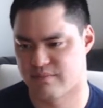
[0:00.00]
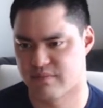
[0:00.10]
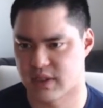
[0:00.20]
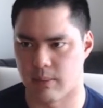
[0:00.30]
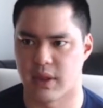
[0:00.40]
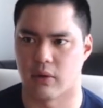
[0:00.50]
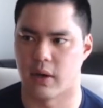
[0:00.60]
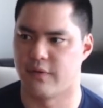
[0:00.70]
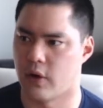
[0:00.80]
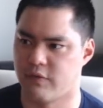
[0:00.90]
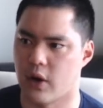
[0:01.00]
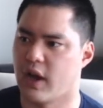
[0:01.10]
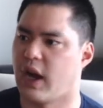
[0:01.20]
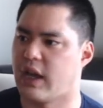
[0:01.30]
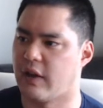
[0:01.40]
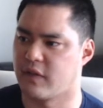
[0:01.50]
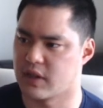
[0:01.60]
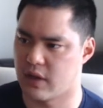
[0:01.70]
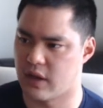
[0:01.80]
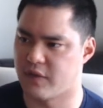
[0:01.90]
Same thing, right? Very, very high
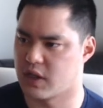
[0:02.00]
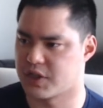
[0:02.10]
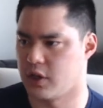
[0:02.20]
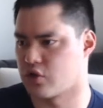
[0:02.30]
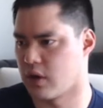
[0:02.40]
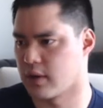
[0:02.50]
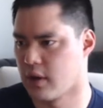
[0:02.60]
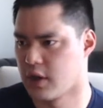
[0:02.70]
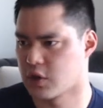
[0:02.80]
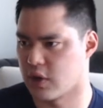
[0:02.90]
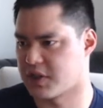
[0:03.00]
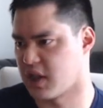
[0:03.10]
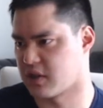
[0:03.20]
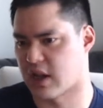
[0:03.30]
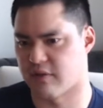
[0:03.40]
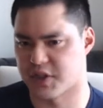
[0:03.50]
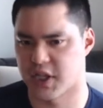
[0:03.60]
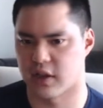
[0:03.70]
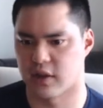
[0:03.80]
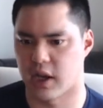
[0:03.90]
efficacy drug. So that's like the kind of the
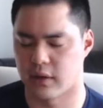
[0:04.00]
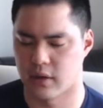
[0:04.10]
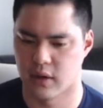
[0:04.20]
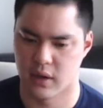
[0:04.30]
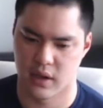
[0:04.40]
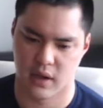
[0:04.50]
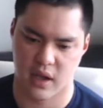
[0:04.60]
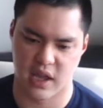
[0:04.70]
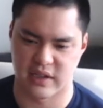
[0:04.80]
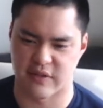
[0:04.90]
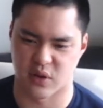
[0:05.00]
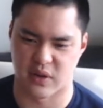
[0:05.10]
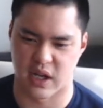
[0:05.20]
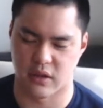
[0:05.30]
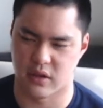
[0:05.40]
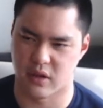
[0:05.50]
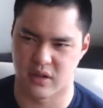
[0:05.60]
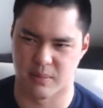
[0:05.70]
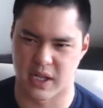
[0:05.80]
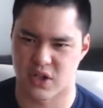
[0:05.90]
second line. And then after that,
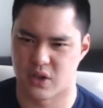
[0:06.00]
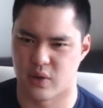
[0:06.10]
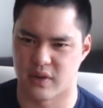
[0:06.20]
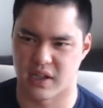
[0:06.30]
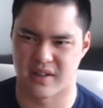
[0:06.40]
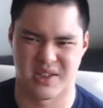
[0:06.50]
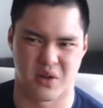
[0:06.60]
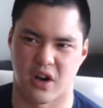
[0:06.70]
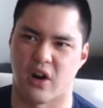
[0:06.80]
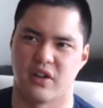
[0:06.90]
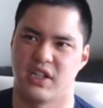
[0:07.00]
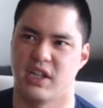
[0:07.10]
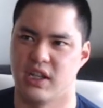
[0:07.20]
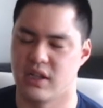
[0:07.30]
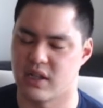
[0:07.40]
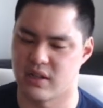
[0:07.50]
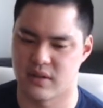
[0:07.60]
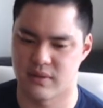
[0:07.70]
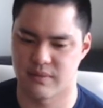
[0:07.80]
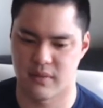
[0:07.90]
you might start doing like CAR T,
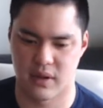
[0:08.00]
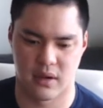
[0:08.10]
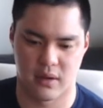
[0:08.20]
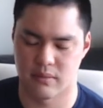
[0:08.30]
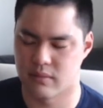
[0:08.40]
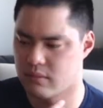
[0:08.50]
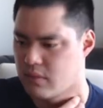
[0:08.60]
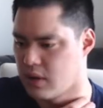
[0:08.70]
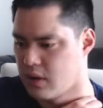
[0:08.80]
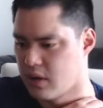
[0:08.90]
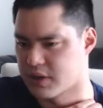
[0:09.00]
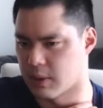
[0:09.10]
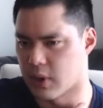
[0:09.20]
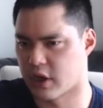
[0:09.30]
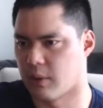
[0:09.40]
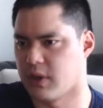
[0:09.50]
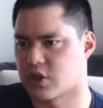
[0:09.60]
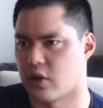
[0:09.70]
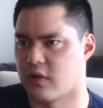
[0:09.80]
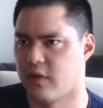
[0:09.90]
and some other
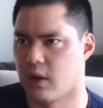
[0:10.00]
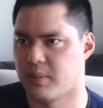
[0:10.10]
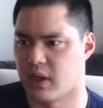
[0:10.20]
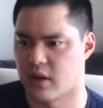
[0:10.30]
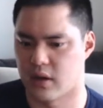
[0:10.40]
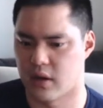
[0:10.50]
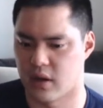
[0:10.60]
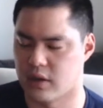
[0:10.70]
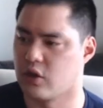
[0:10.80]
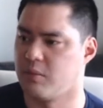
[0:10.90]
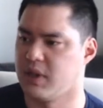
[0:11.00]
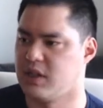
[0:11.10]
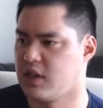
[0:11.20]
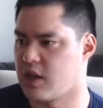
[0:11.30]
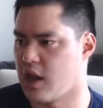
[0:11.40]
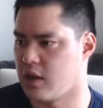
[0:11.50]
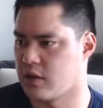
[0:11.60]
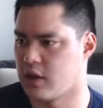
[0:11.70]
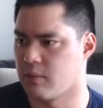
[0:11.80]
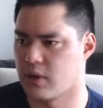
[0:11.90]
companies are developing another
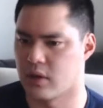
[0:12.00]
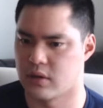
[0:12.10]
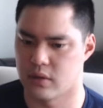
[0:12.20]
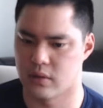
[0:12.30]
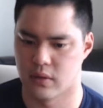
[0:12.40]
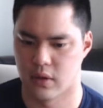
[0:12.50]
BTK inhibitor to